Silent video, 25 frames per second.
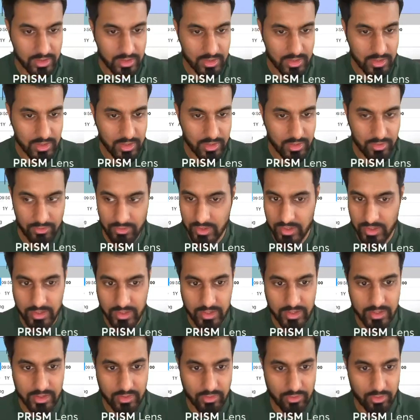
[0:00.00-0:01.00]
If you can
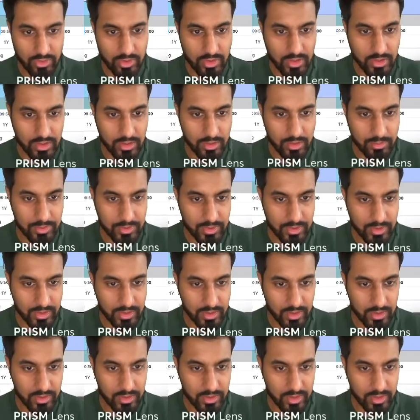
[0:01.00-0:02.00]
get the ruler up, I
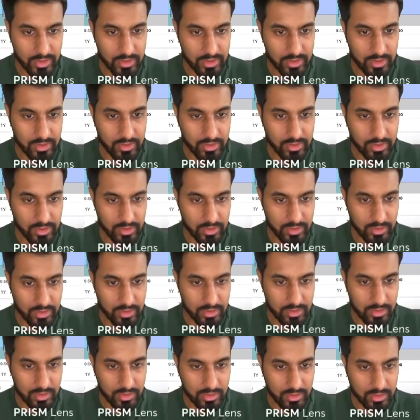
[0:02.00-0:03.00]
don't know how to do that.
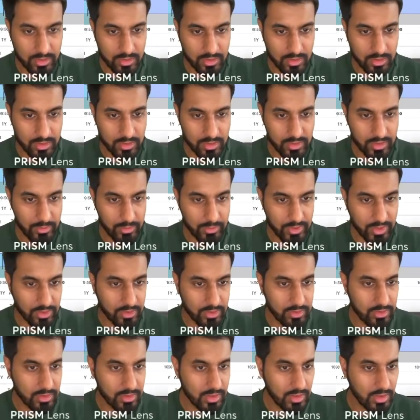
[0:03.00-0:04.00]
There we go.
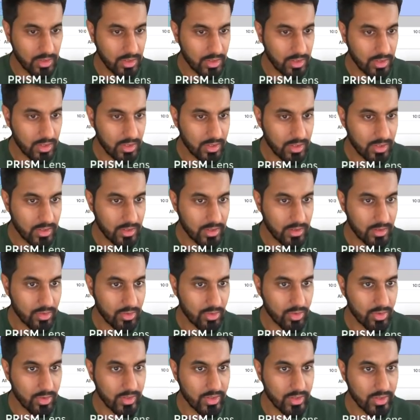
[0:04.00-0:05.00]

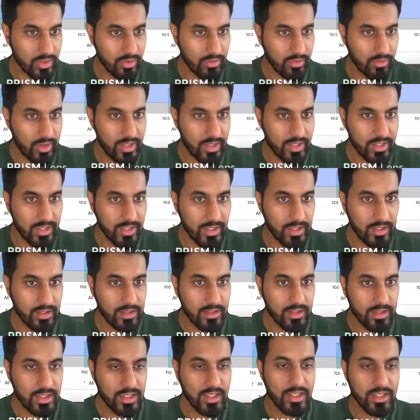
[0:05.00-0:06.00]
All the way to the right here,
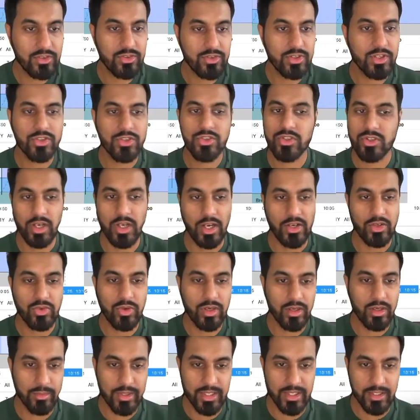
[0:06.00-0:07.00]
literally took like
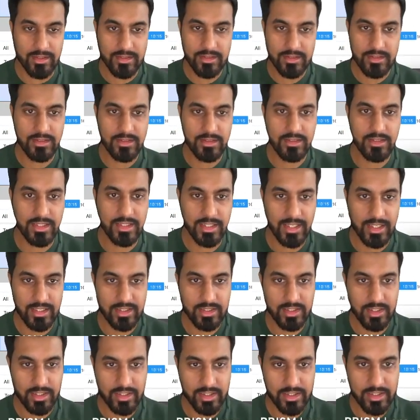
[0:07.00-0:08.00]
20 minutes to get
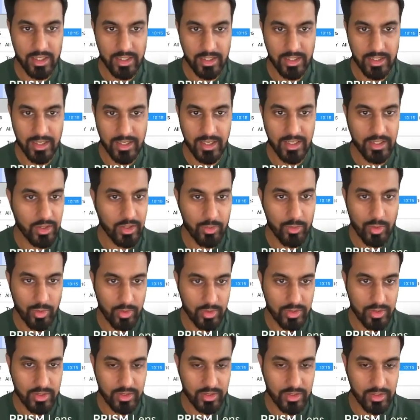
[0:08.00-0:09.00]
to the target, and then we were
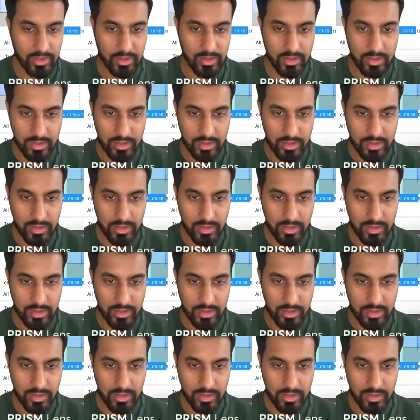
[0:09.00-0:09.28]
done.